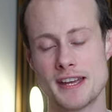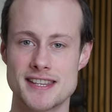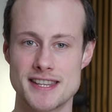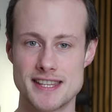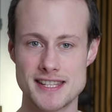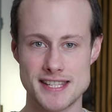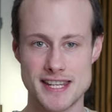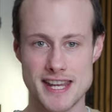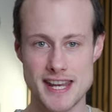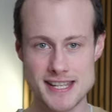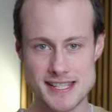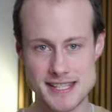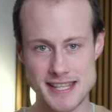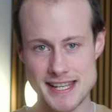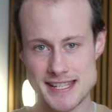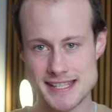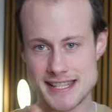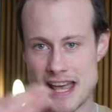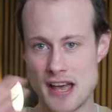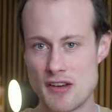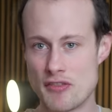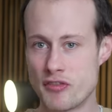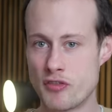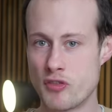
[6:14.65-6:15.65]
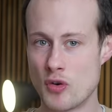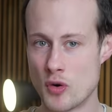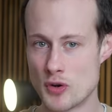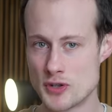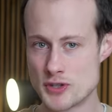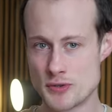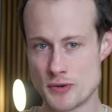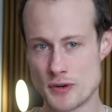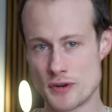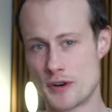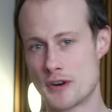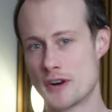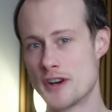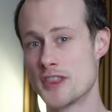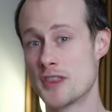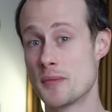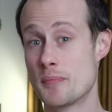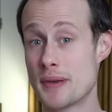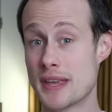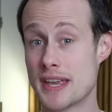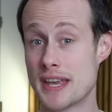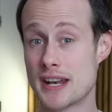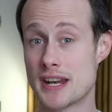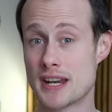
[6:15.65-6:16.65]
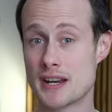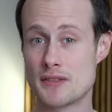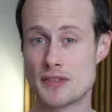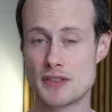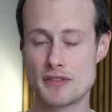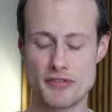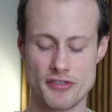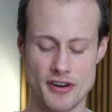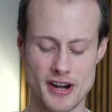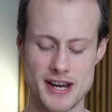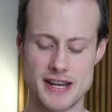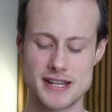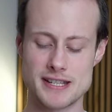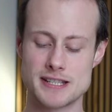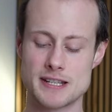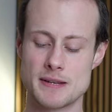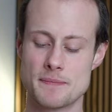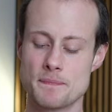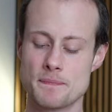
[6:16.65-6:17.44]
In this case, that's that four draw at the beginning of the phrase.